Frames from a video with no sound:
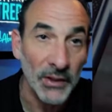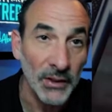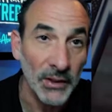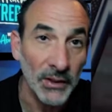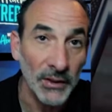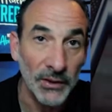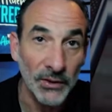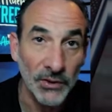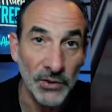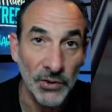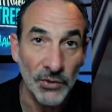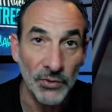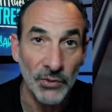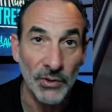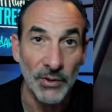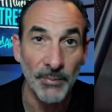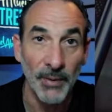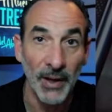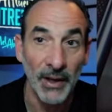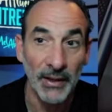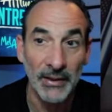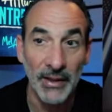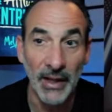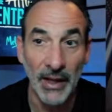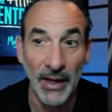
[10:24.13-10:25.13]
need to do to
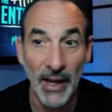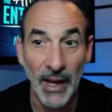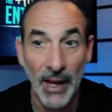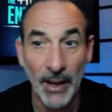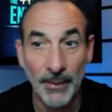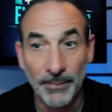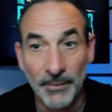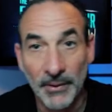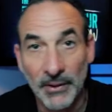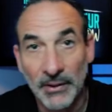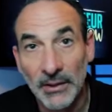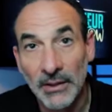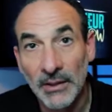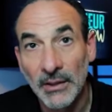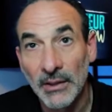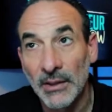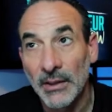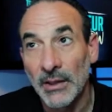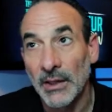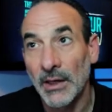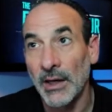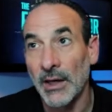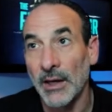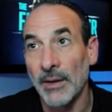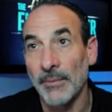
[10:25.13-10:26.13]
make that happen?
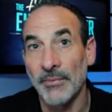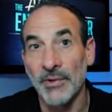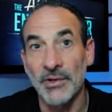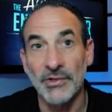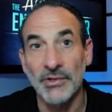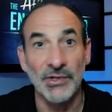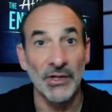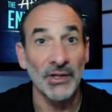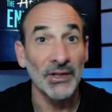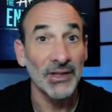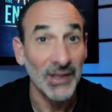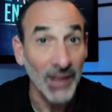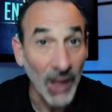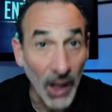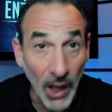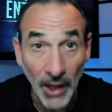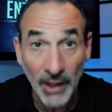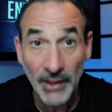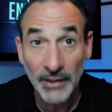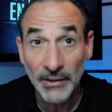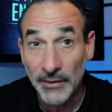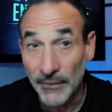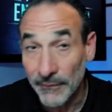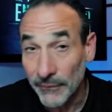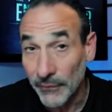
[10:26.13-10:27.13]
There's a lot
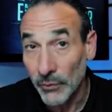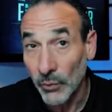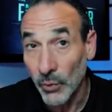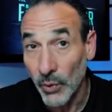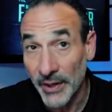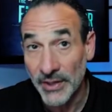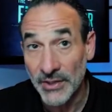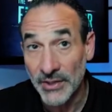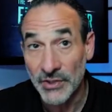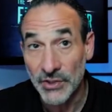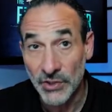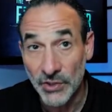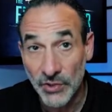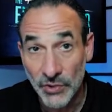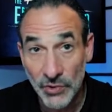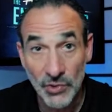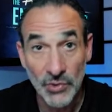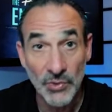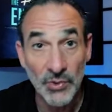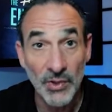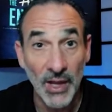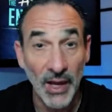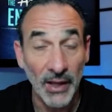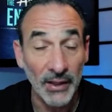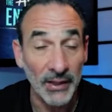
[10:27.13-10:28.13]
of different ways to
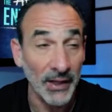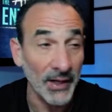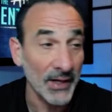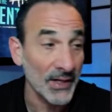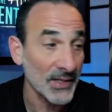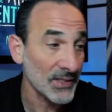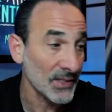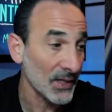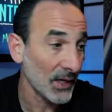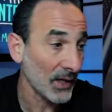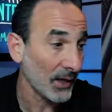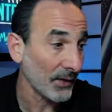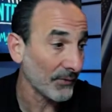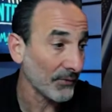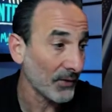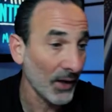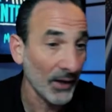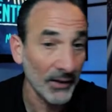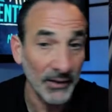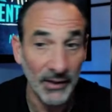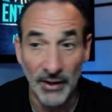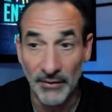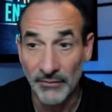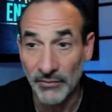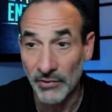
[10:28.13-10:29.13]
do that. Like I said, I've
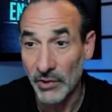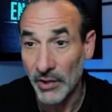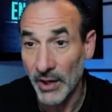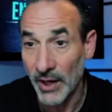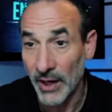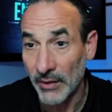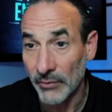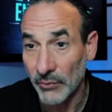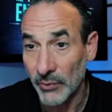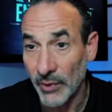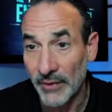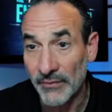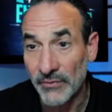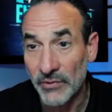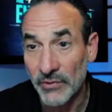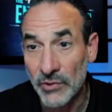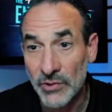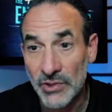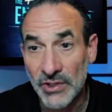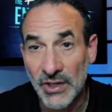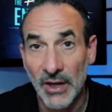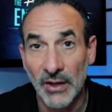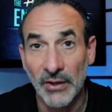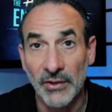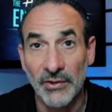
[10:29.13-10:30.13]
got every 8 revenue
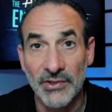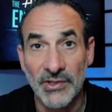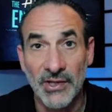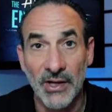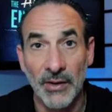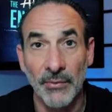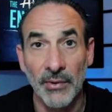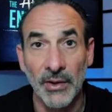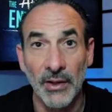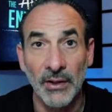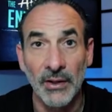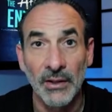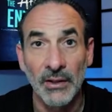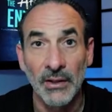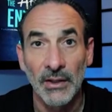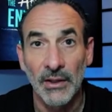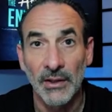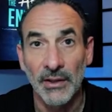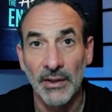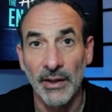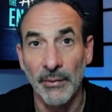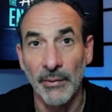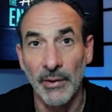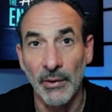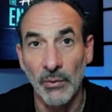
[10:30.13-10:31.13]
scalers
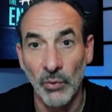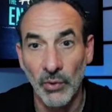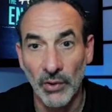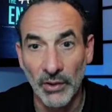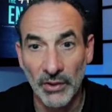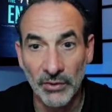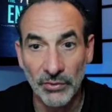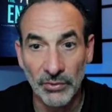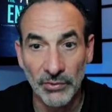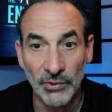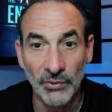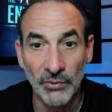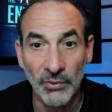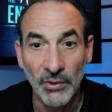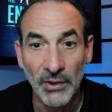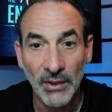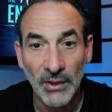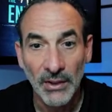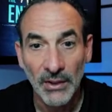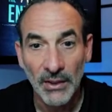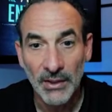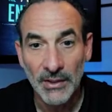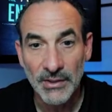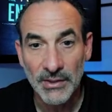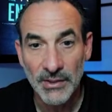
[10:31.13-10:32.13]
that we work through
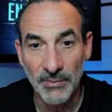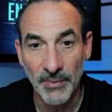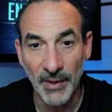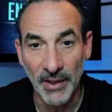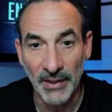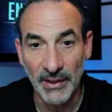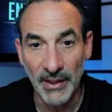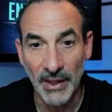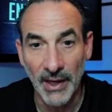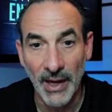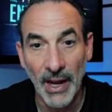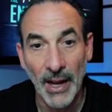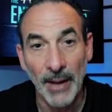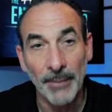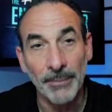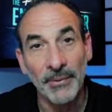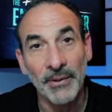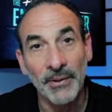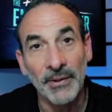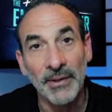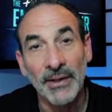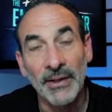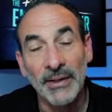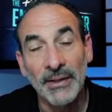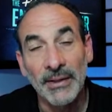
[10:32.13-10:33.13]
to make that
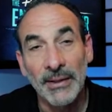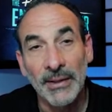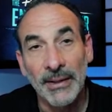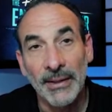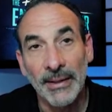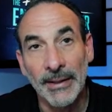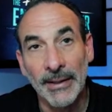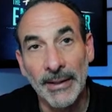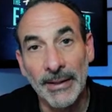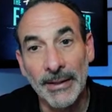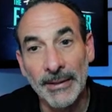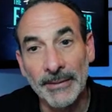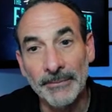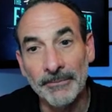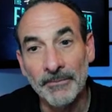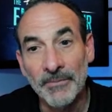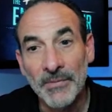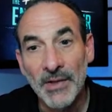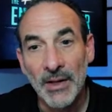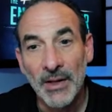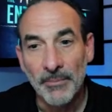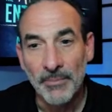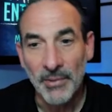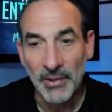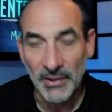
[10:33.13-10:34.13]
happen.
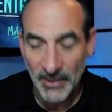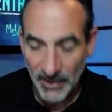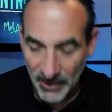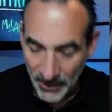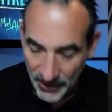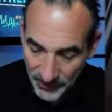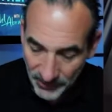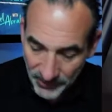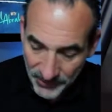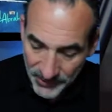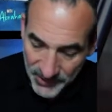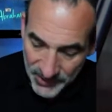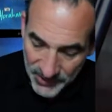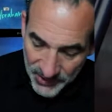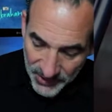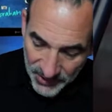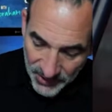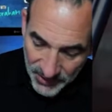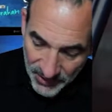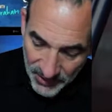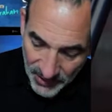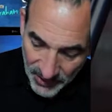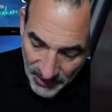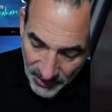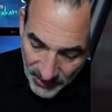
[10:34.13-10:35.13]
But the other
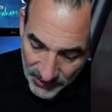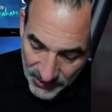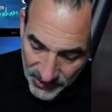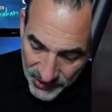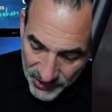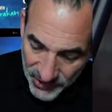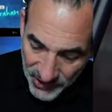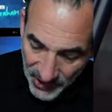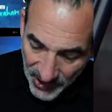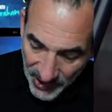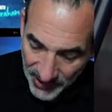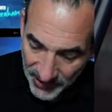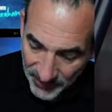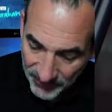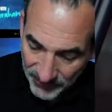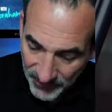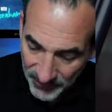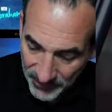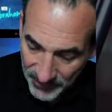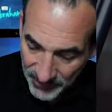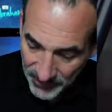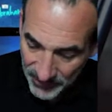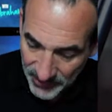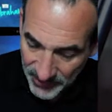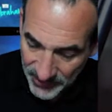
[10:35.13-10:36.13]
side of
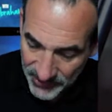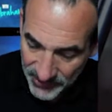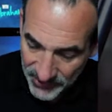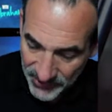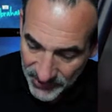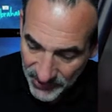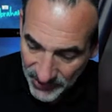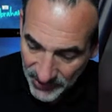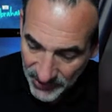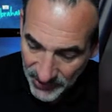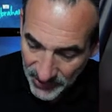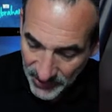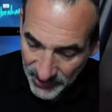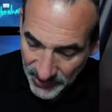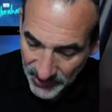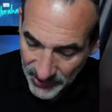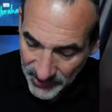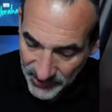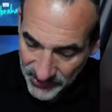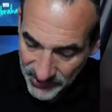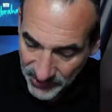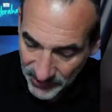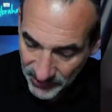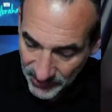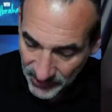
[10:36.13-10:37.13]
it is
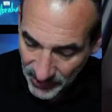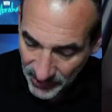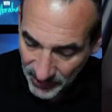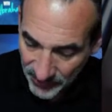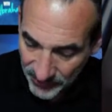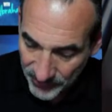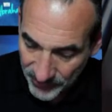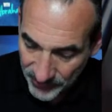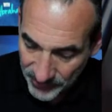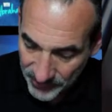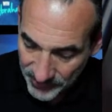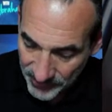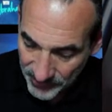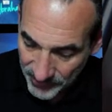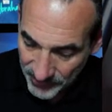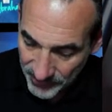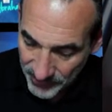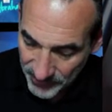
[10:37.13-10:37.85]
there other